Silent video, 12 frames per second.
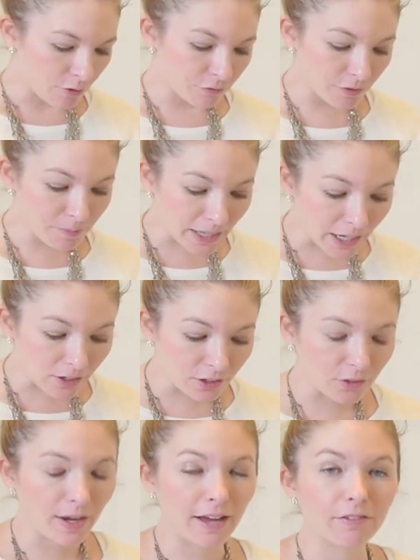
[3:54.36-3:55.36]
From there,
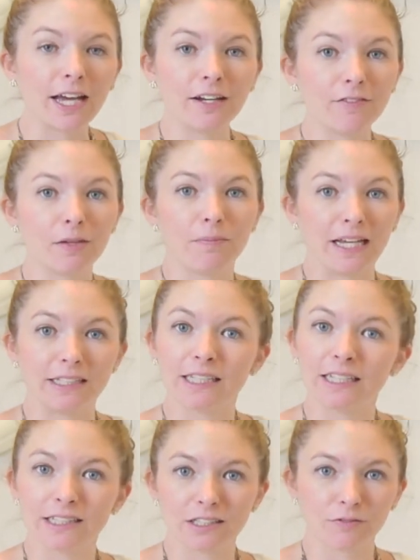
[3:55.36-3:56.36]
you have kind of the
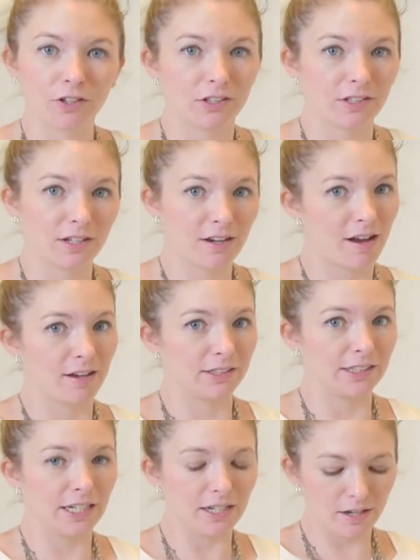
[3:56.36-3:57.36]
basics as far as the
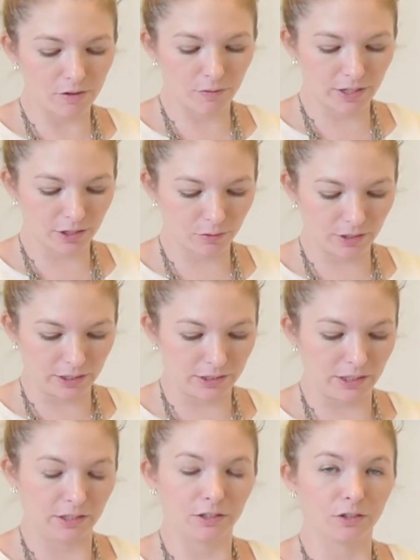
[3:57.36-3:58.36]
content of what you need
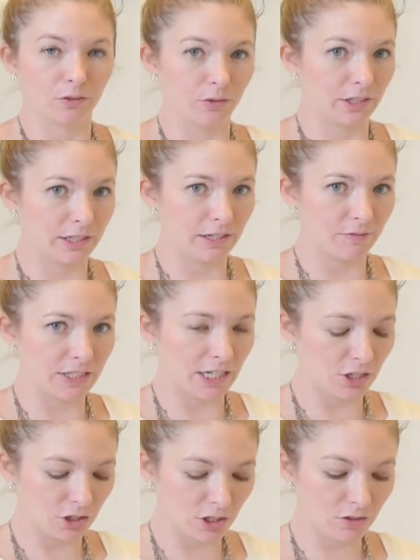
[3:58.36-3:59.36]
to include in an
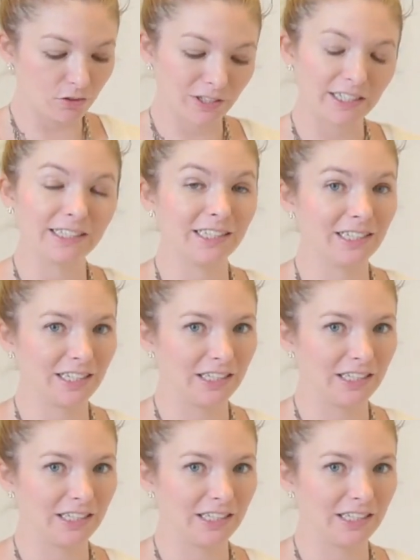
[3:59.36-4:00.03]
invitation, or at least need to